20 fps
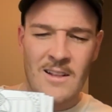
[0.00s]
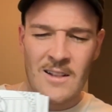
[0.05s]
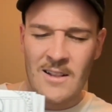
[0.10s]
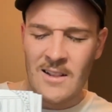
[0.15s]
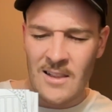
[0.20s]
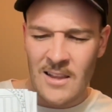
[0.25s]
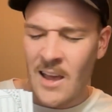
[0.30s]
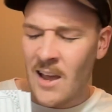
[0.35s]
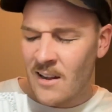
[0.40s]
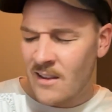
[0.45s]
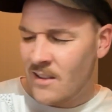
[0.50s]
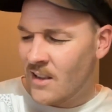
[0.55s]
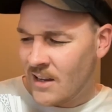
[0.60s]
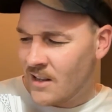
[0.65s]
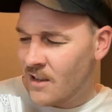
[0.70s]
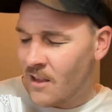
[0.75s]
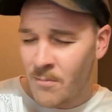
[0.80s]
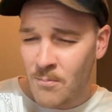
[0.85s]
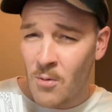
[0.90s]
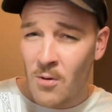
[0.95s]
yeah, like
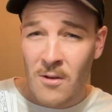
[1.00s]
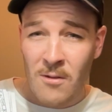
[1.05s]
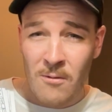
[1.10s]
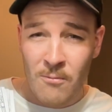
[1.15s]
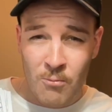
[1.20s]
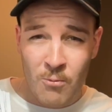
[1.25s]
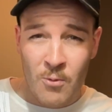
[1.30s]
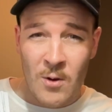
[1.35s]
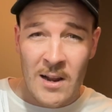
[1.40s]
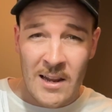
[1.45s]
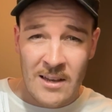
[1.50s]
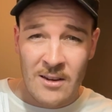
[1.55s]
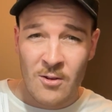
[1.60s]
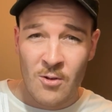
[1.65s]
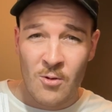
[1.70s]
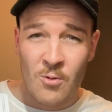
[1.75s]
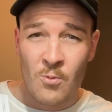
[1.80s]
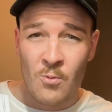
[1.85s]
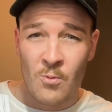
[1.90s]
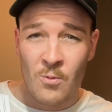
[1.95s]
this book is really
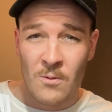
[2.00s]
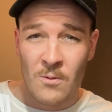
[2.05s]
cool.